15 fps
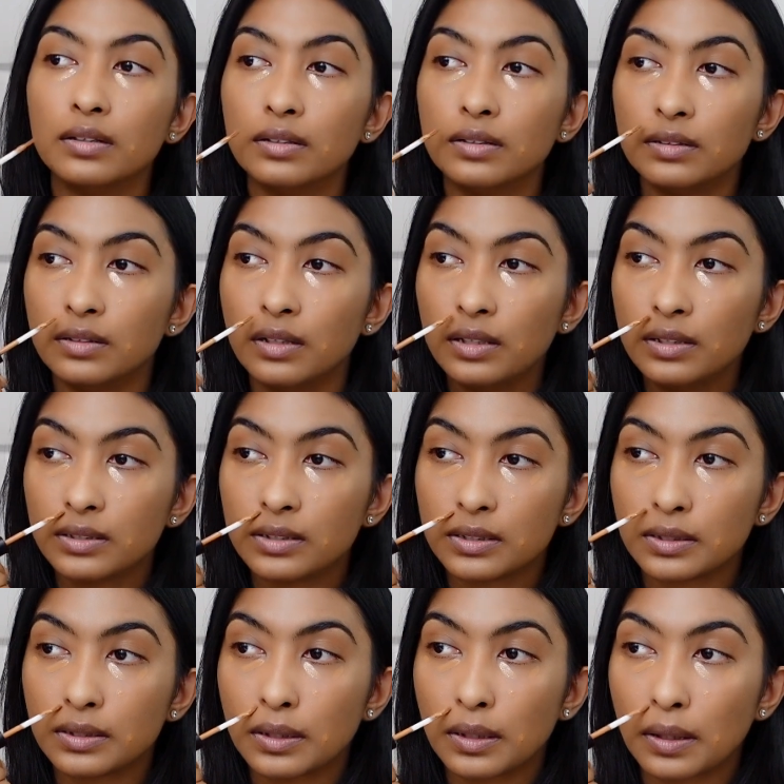
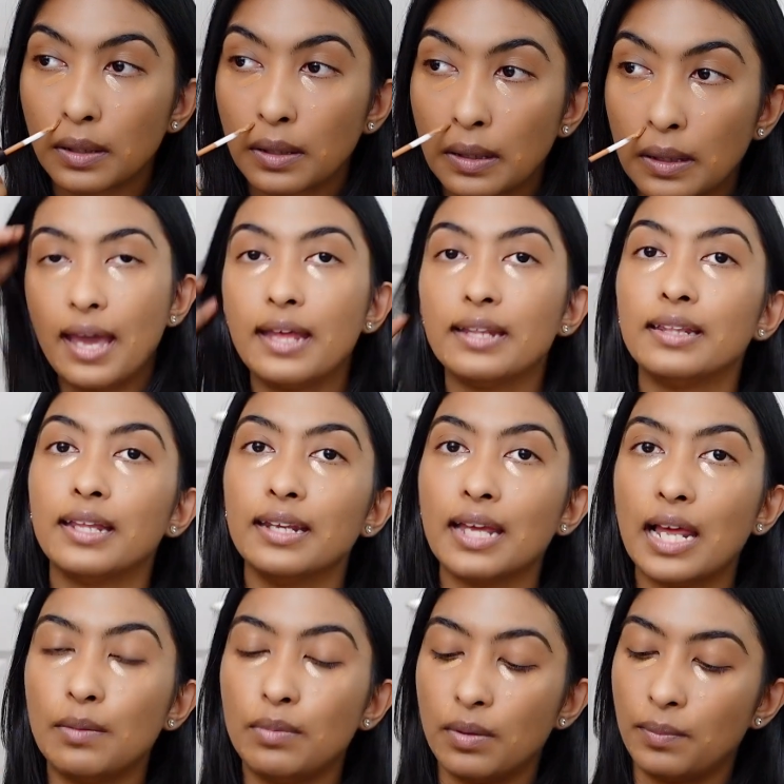zits. And then
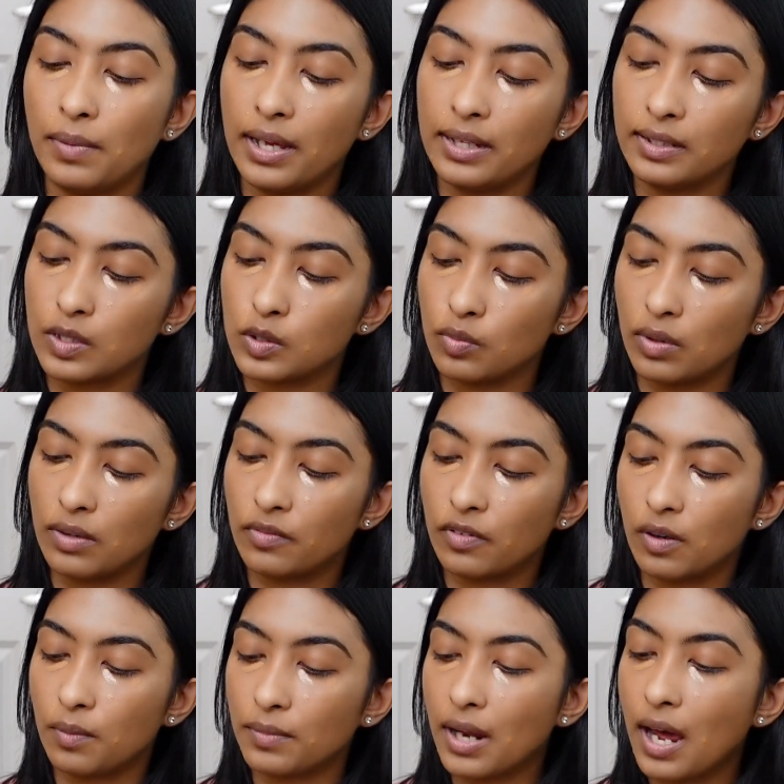I'll be applying this one
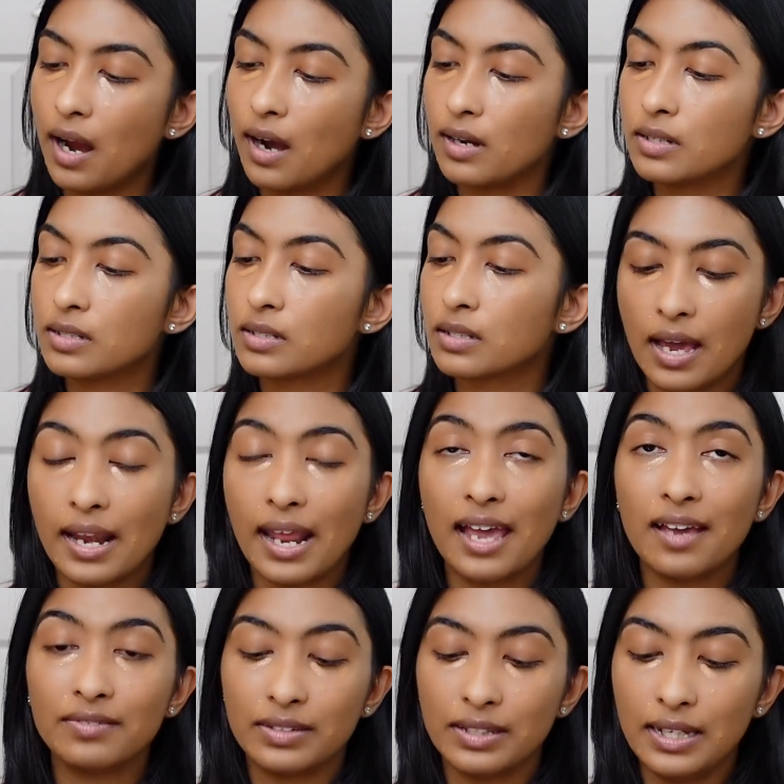from NARS, and I
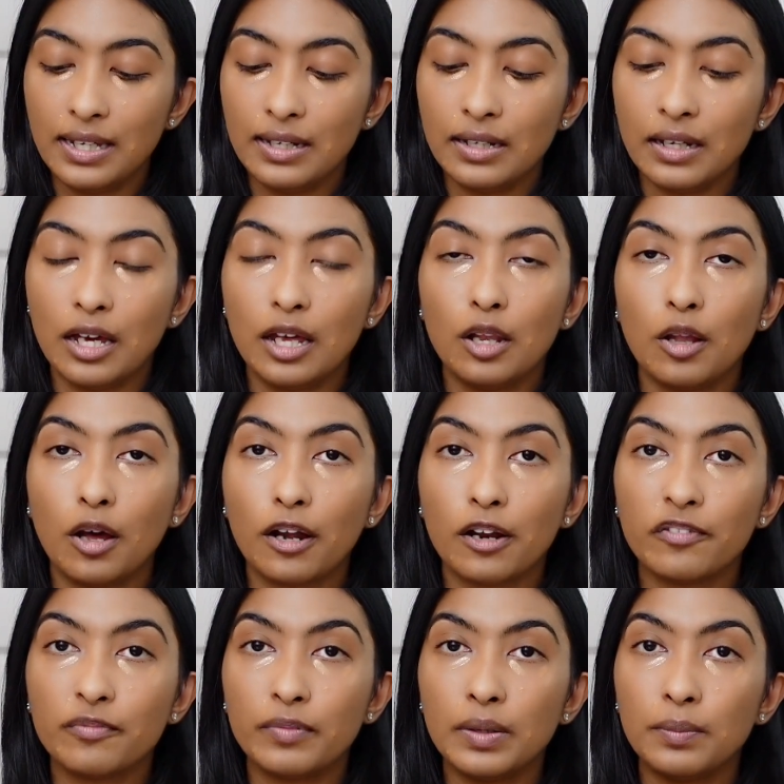have seen a lot
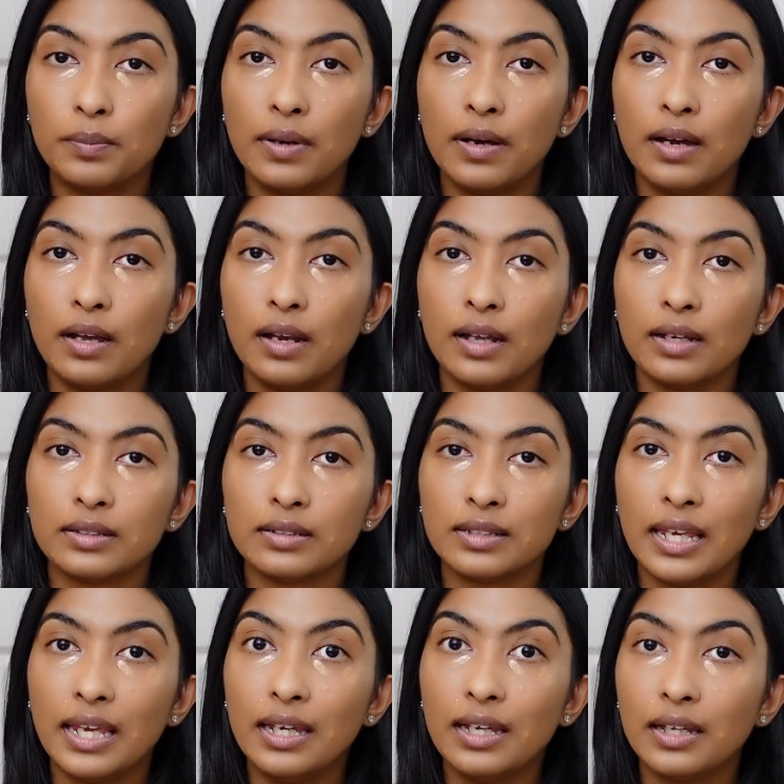of people
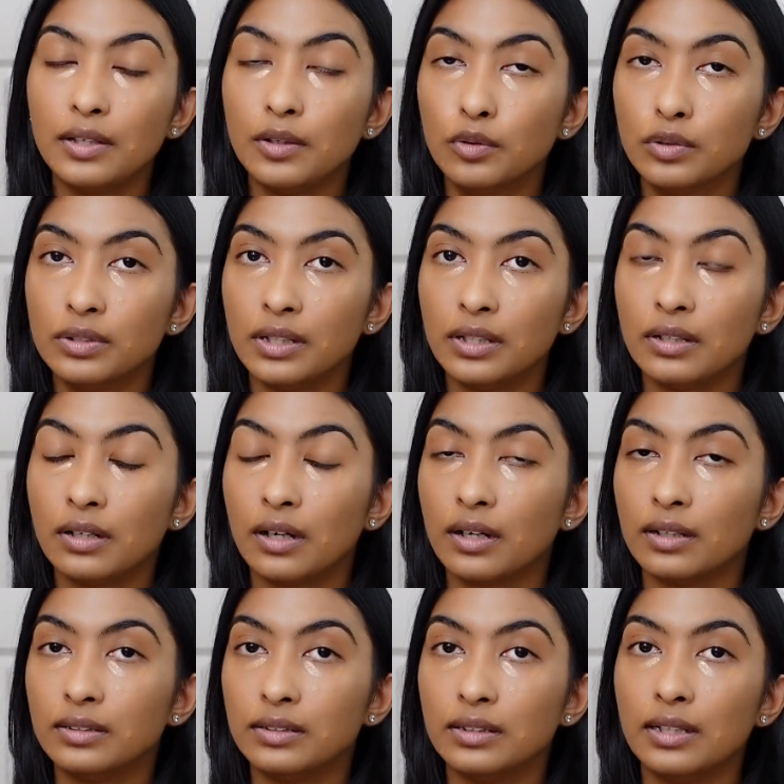saying and using
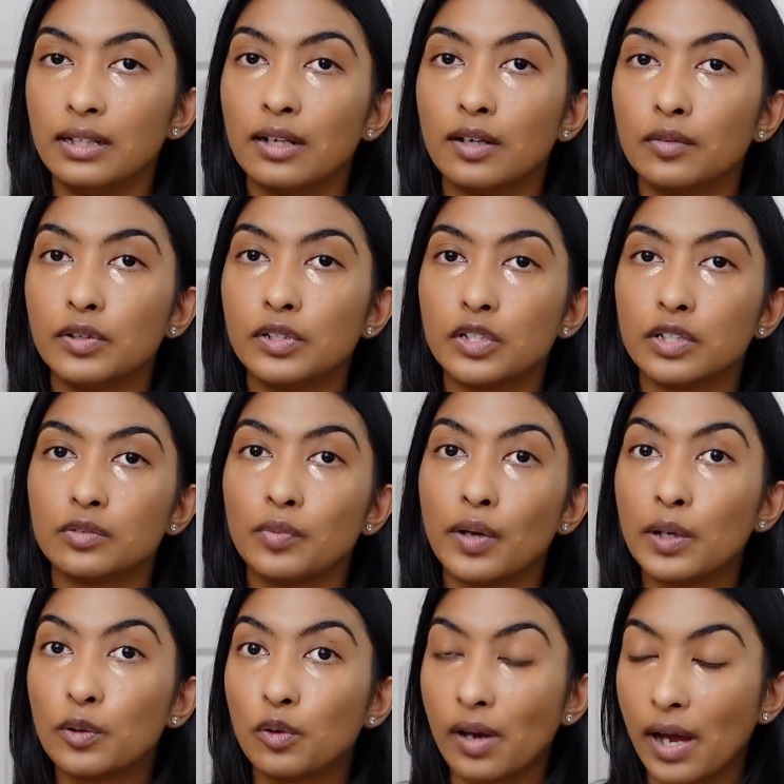concealer which is
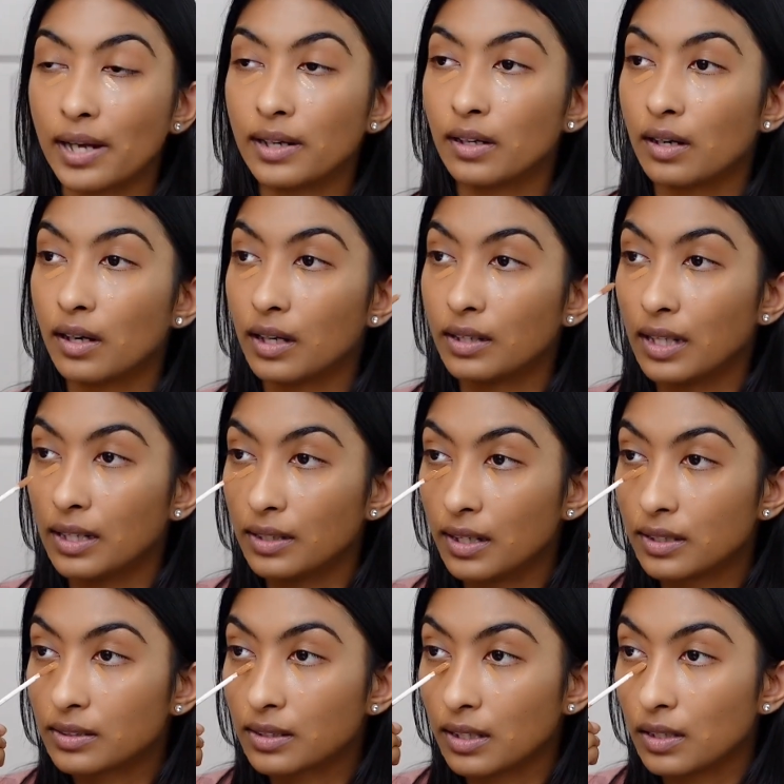way too lighter than
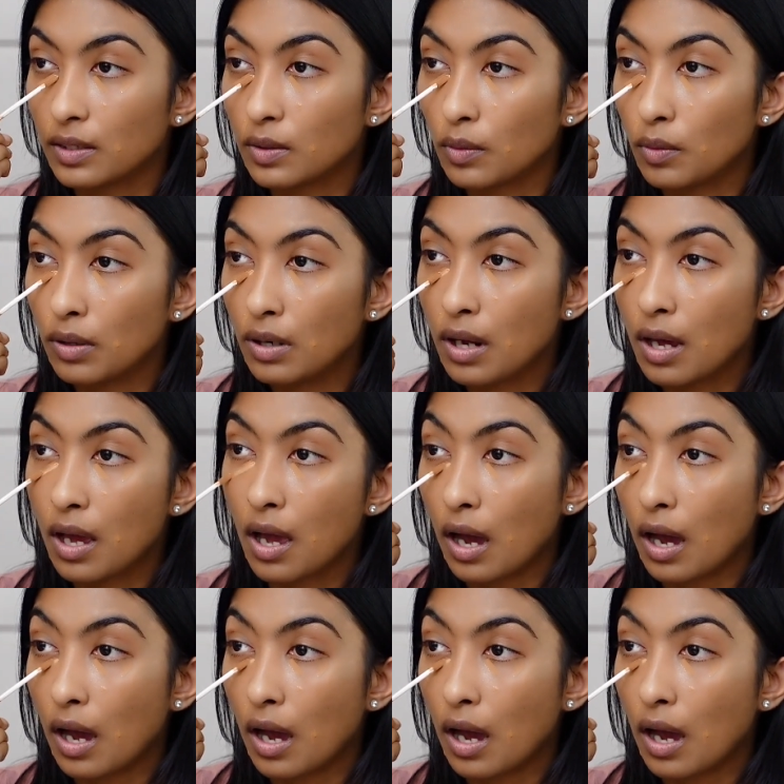their skin tone.